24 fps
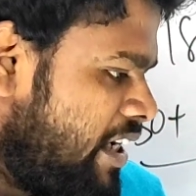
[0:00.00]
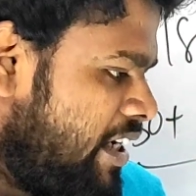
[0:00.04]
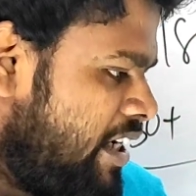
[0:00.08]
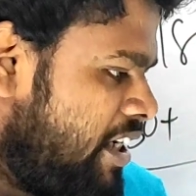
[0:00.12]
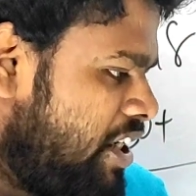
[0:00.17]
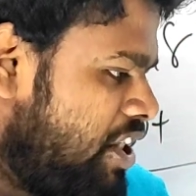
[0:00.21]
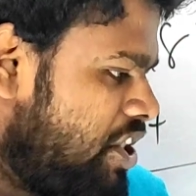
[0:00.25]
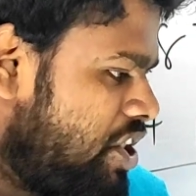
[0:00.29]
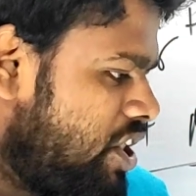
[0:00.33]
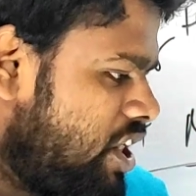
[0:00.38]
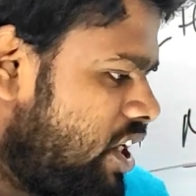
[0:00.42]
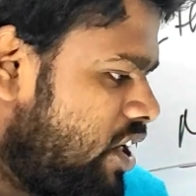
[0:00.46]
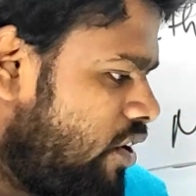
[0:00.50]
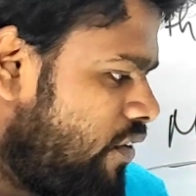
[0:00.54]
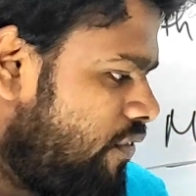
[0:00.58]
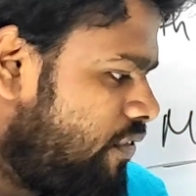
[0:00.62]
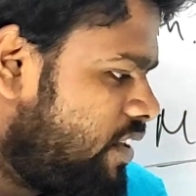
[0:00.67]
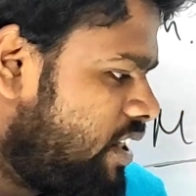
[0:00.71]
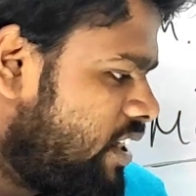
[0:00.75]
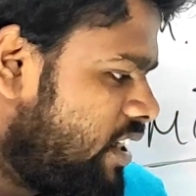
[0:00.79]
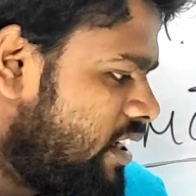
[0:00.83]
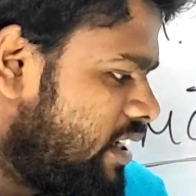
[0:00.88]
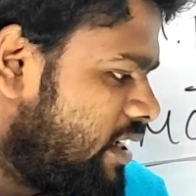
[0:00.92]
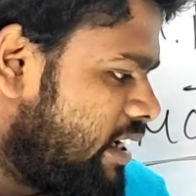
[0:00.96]
initial
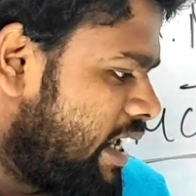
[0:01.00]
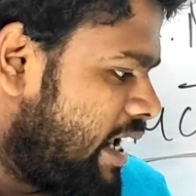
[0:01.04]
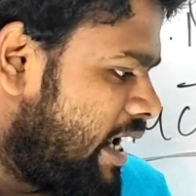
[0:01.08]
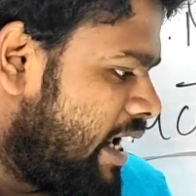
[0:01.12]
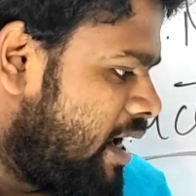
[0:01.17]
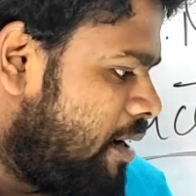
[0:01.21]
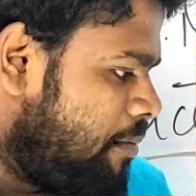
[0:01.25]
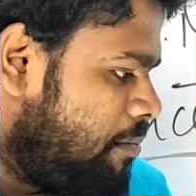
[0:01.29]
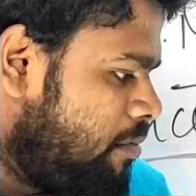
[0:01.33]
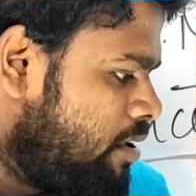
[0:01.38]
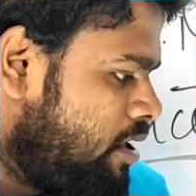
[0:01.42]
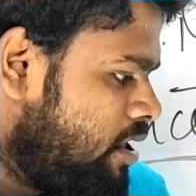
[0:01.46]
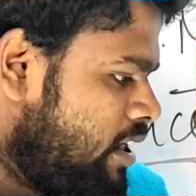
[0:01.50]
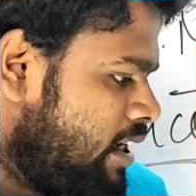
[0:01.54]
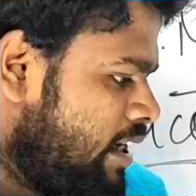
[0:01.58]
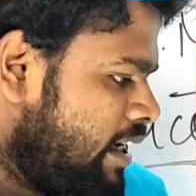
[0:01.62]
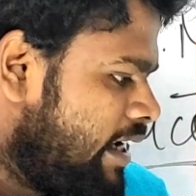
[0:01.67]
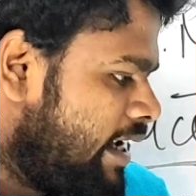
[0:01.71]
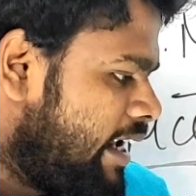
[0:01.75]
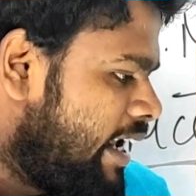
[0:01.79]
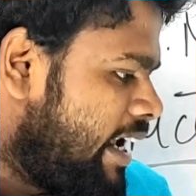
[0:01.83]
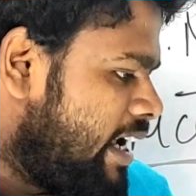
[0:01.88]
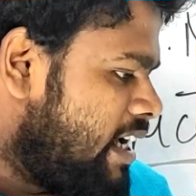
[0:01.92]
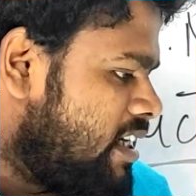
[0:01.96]
of the name,
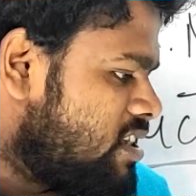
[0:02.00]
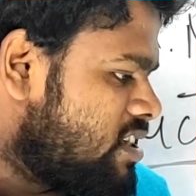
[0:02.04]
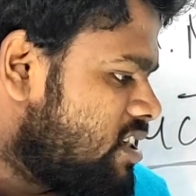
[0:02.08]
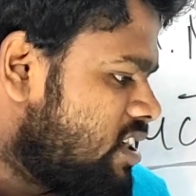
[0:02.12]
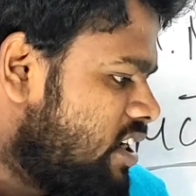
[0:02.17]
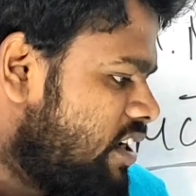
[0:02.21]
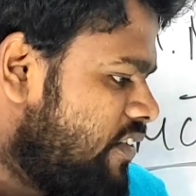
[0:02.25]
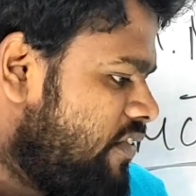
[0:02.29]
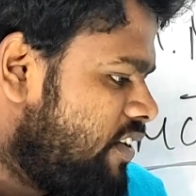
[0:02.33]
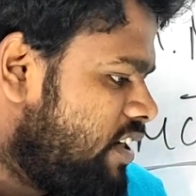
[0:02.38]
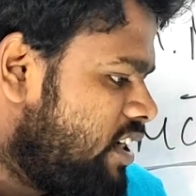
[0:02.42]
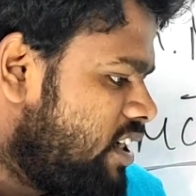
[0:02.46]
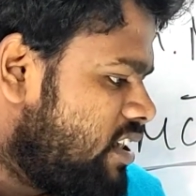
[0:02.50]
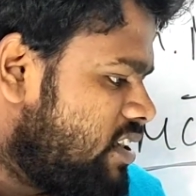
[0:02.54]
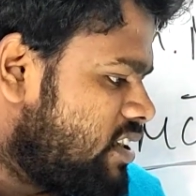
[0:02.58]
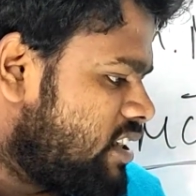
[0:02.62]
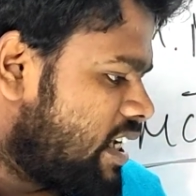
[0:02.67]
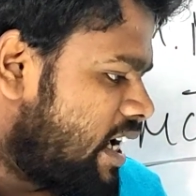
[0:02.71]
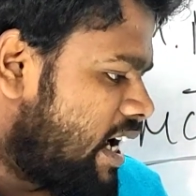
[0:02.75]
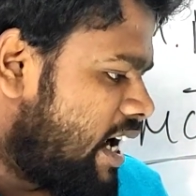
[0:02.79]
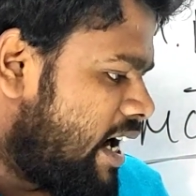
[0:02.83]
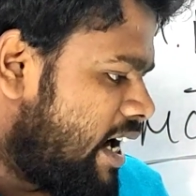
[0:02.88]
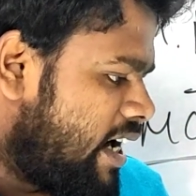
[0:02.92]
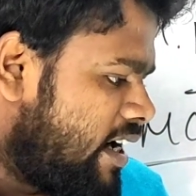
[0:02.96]
case reverse,
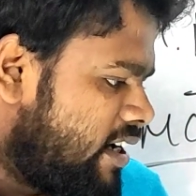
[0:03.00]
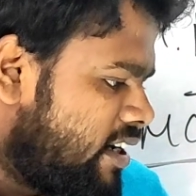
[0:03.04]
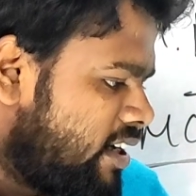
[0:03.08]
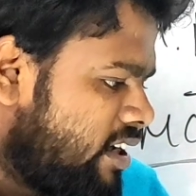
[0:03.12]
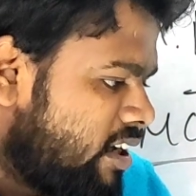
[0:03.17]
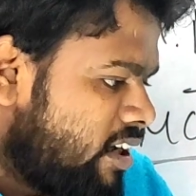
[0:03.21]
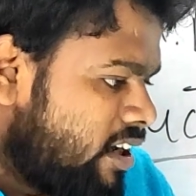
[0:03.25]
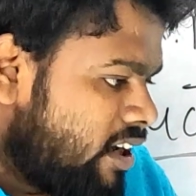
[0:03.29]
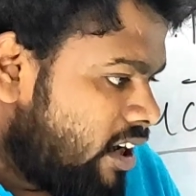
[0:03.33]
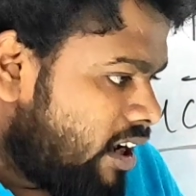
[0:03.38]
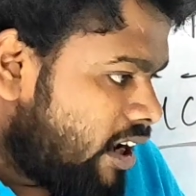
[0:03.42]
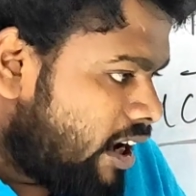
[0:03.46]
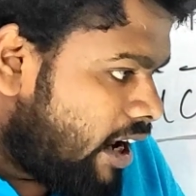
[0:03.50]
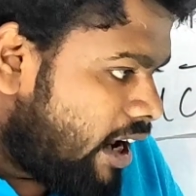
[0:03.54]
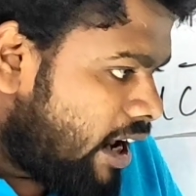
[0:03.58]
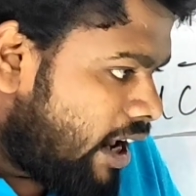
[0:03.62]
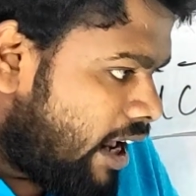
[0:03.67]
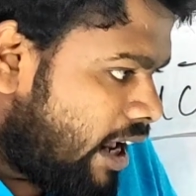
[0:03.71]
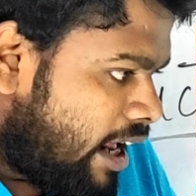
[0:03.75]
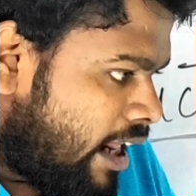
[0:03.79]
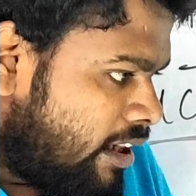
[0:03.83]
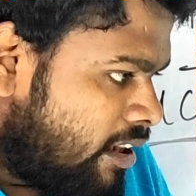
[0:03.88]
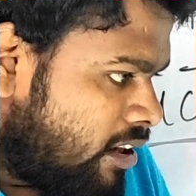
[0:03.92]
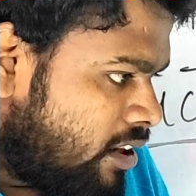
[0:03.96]

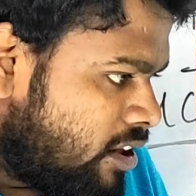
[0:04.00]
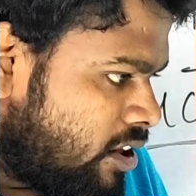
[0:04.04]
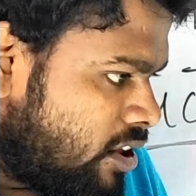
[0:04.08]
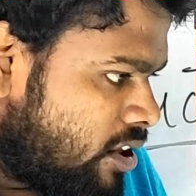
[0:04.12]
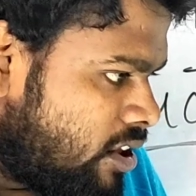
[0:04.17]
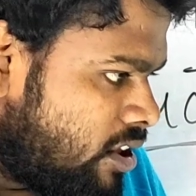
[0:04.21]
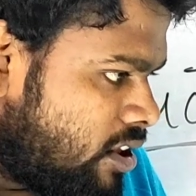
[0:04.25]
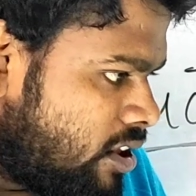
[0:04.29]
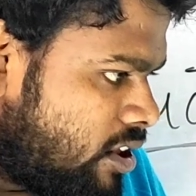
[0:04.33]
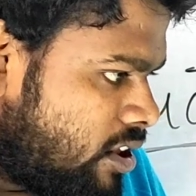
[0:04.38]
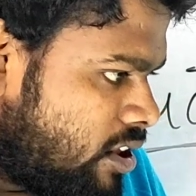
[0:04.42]
and